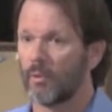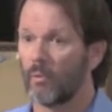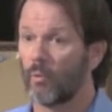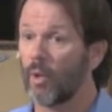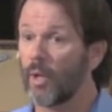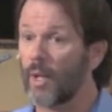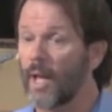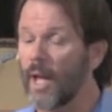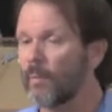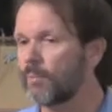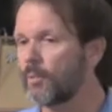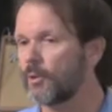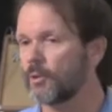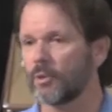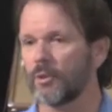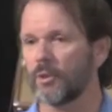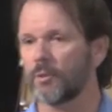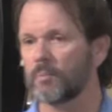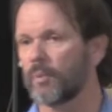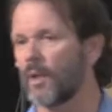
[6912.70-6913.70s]
What happens
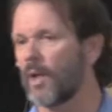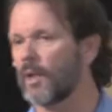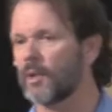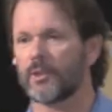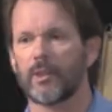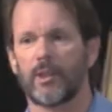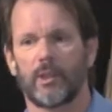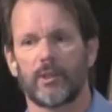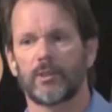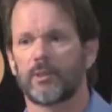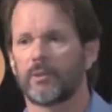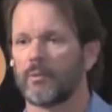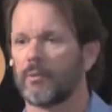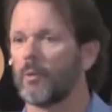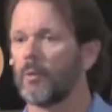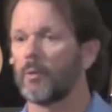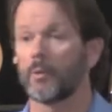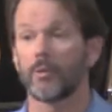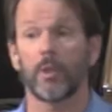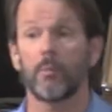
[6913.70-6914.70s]
to the process?
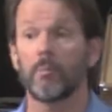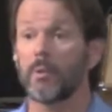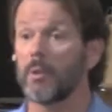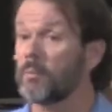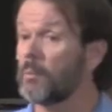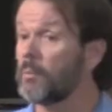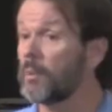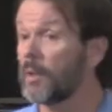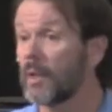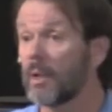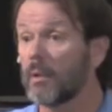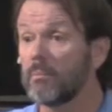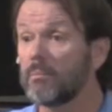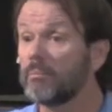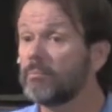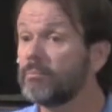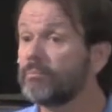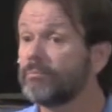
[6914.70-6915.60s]
Some people become,